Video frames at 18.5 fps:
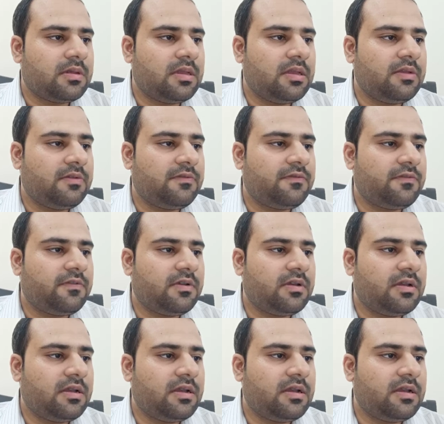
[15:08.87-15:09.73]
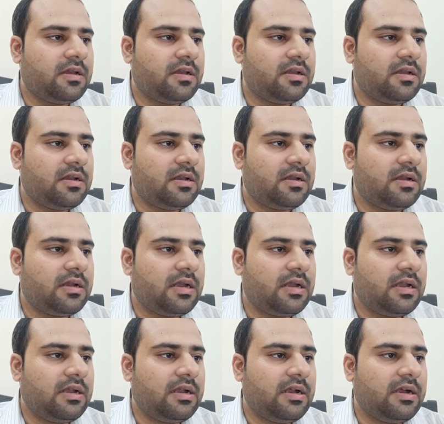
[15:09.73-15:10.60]
if I
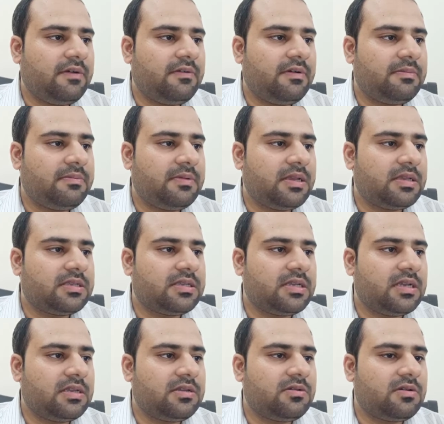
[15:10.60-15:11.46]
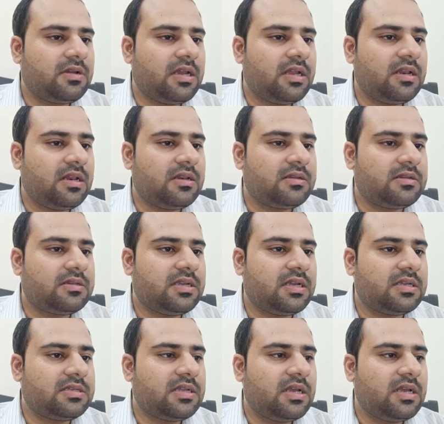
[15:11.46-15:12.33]
have a picture, you can
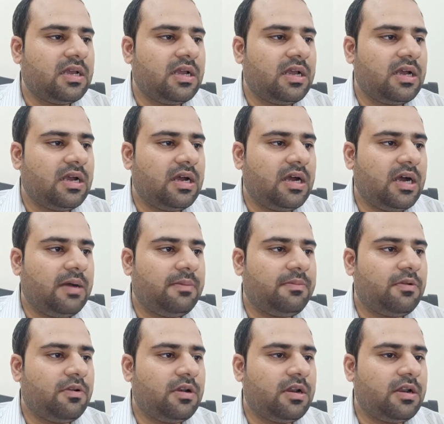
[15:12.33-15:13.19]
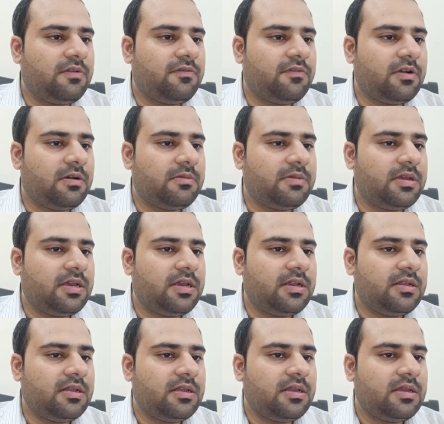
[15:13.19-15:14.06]
just upload it from here.